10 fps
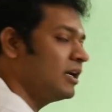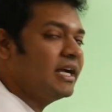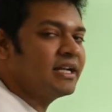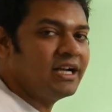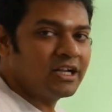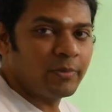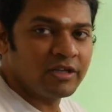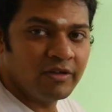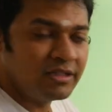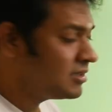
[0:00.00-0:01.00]
data
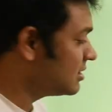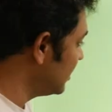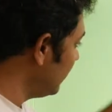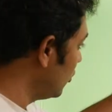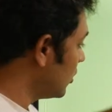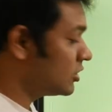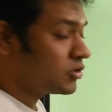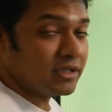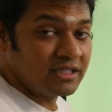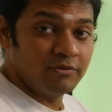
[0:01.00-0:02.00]
interpretation, when this is given, look at the
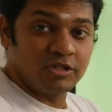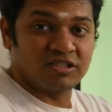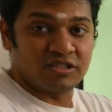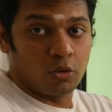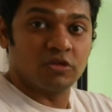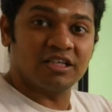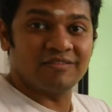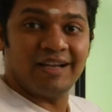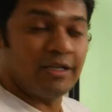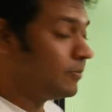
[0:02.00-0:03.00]
choices which is closer
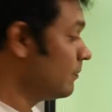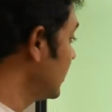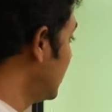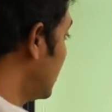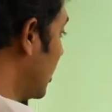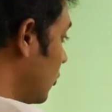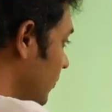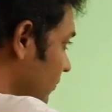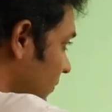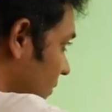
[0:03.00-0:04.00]
value. Now,
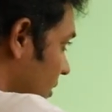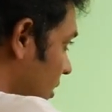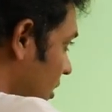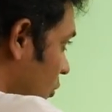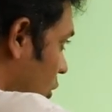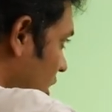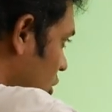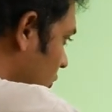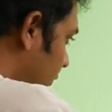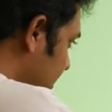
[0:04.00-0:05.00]

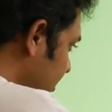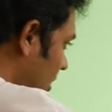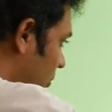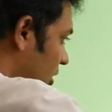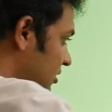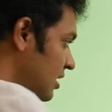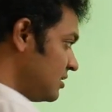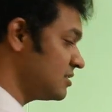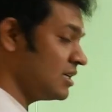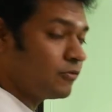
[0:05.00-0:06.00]
1256 upon
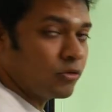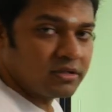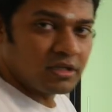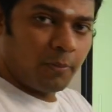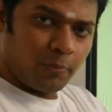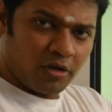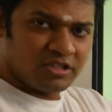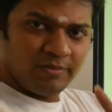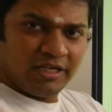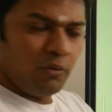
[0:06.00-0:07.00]
3684 is
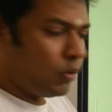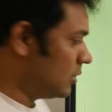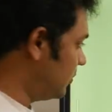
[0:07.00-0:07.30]
approximately what